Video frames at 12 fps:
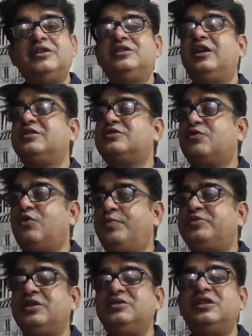there are
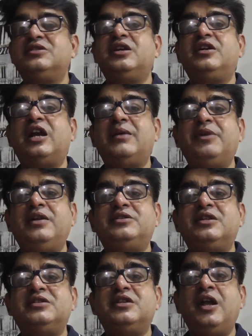scope changes, there are timeline
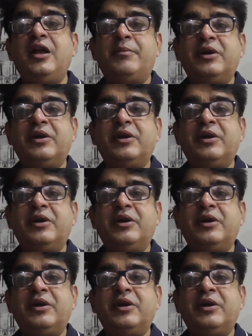changes,